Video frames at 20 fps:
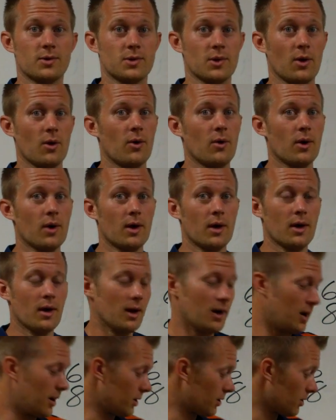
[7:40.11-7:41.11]
So
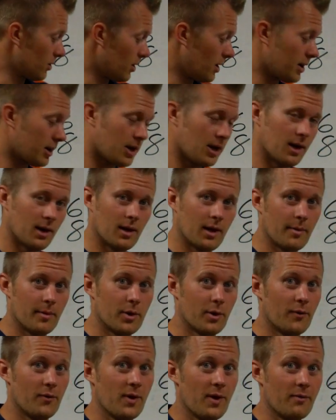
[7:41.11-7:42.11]
good luck, and let
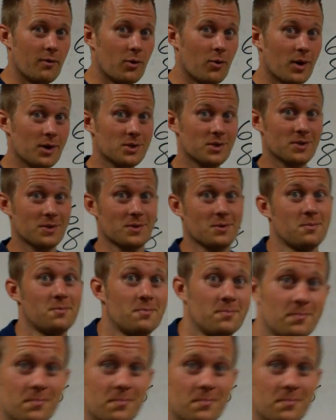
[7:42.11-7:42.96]
me know if you have any questions.